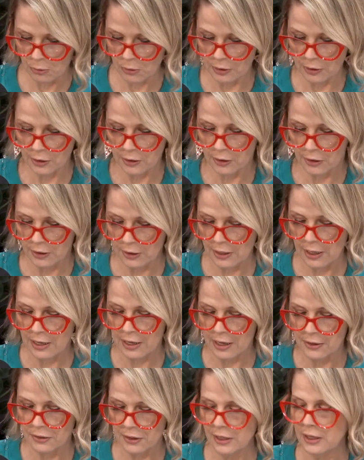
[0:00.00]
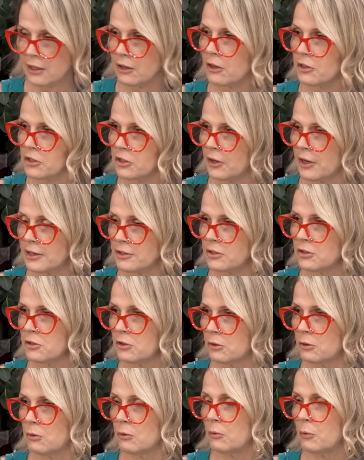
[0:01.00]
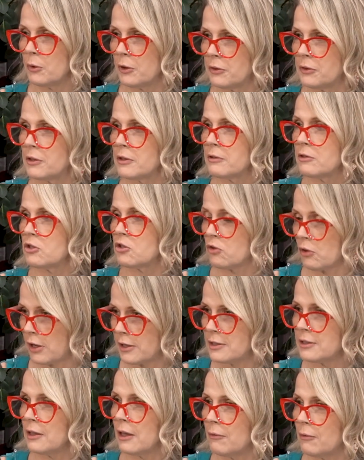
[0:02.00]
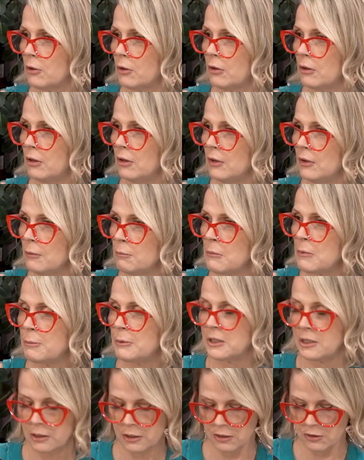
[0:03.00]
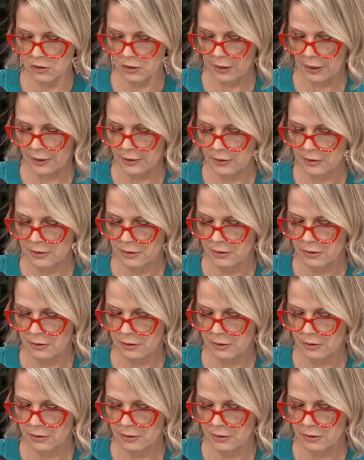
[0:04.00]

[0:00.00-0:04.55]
really good, and I think it also has to do with the stress level. Maybe just like